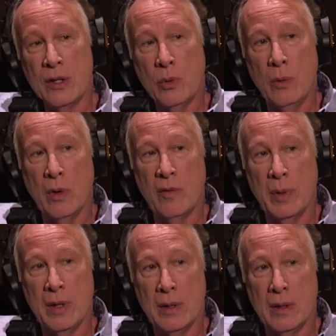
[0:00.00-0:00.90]
tweet would have
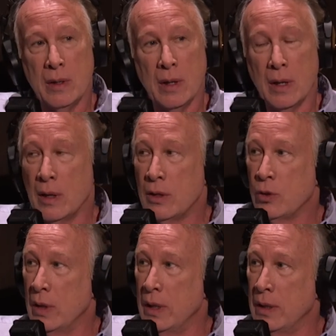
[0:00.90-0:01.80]
been
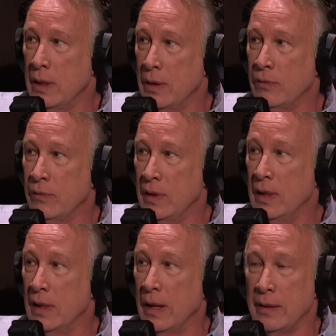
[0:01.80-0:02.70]
treated if
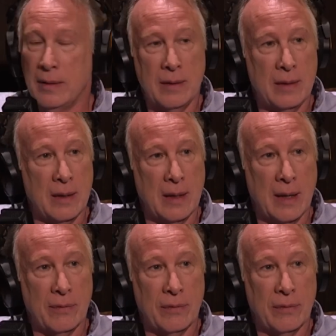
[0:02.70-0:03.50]
Elon didn't have...